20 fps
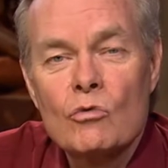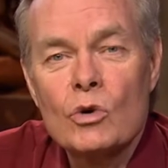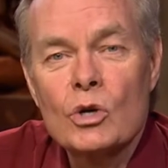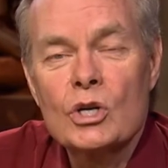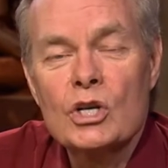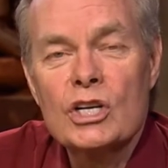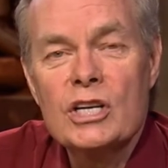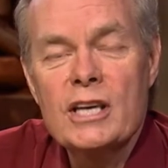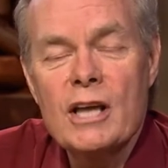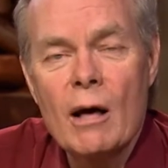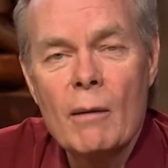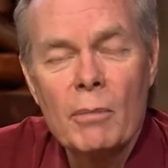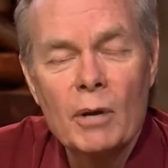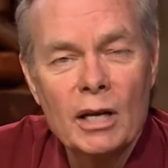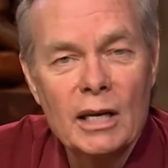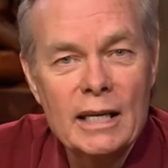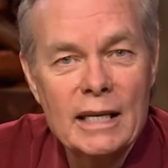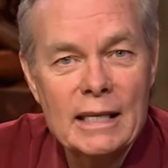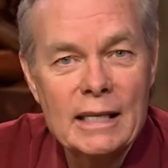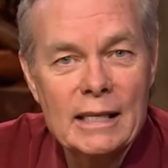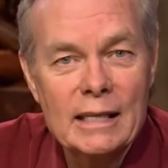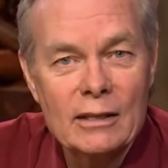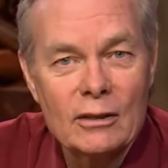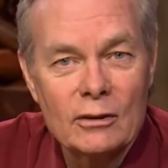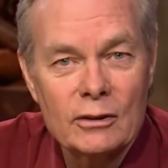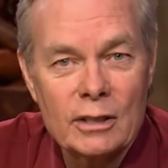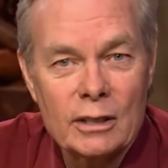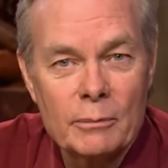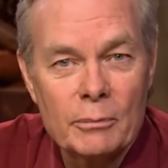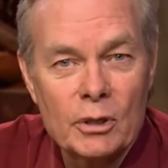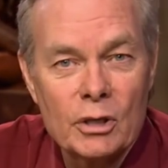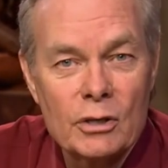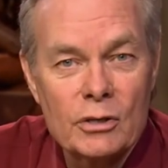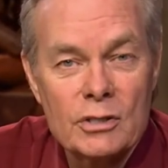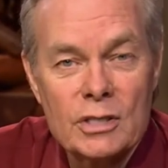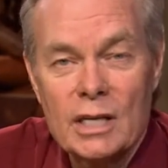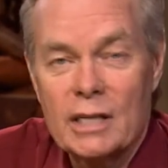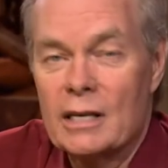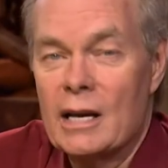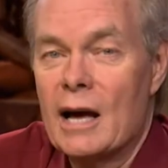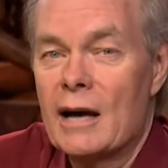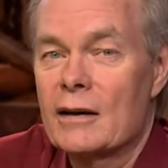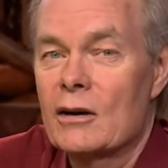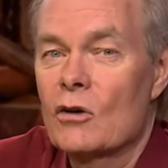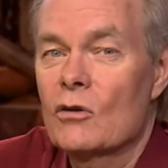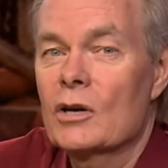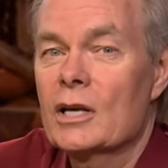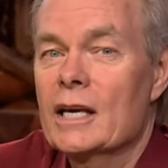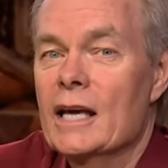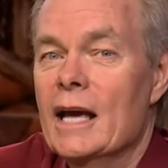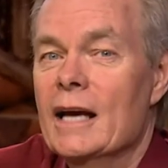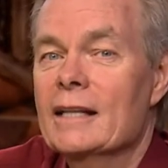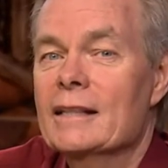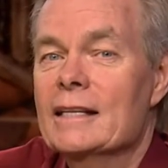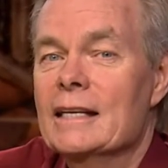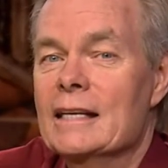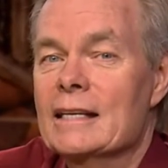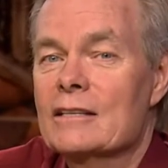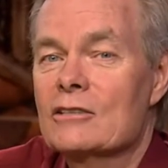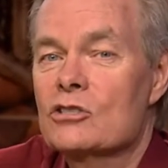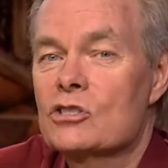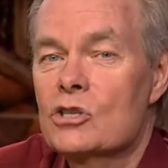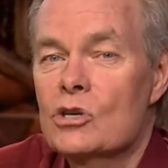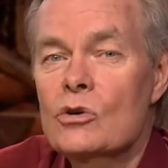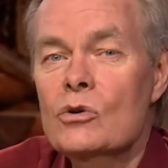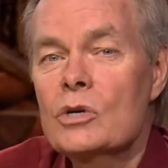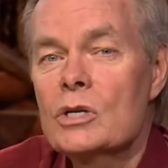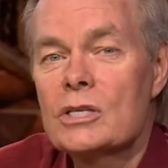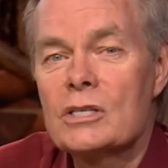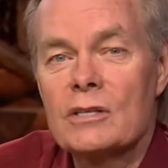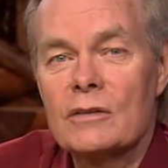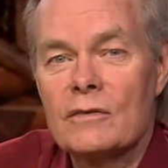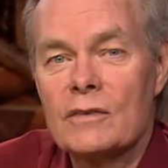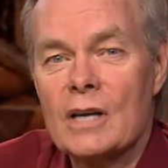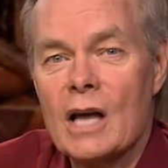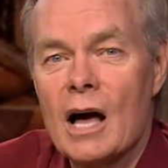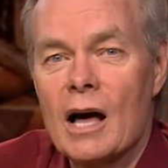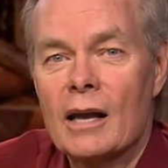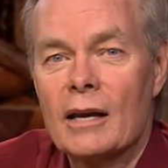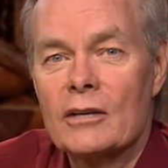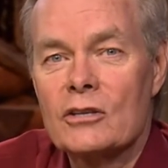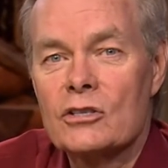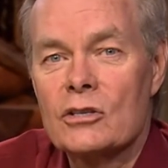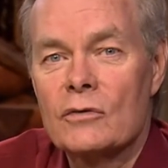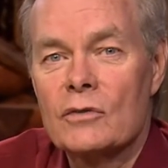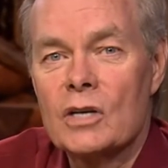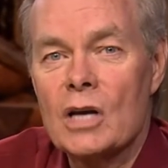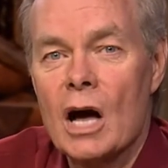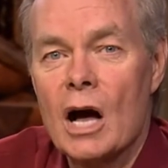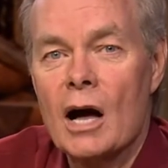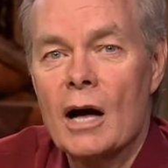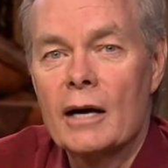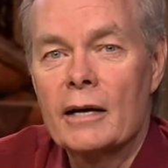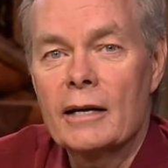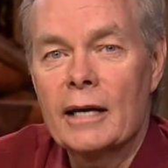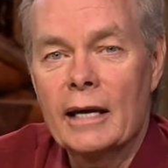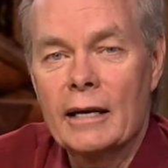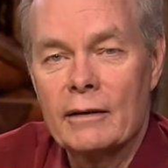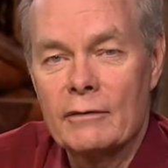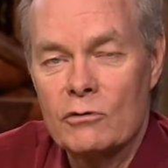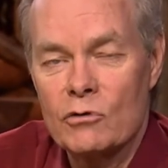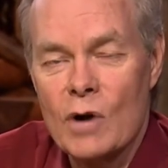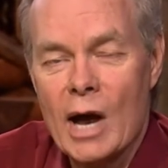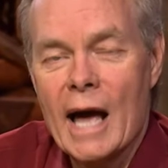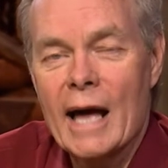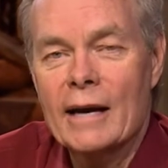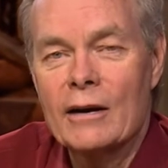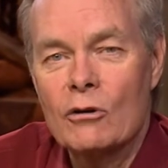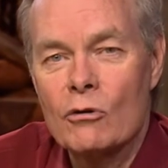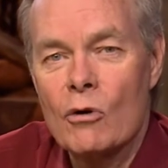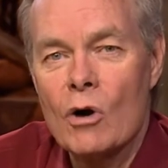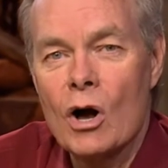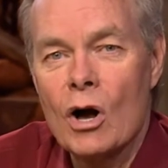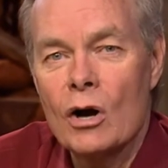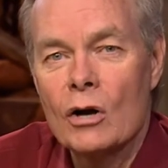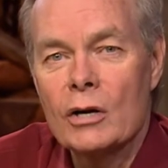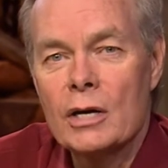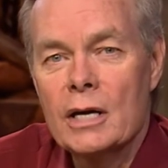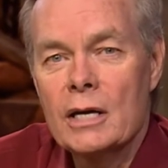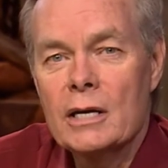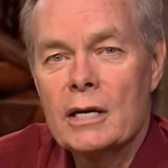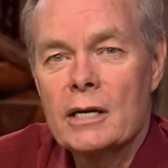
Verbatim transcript: were doubly guilty because they not only had the intuitive knowledge of God and of right and wrong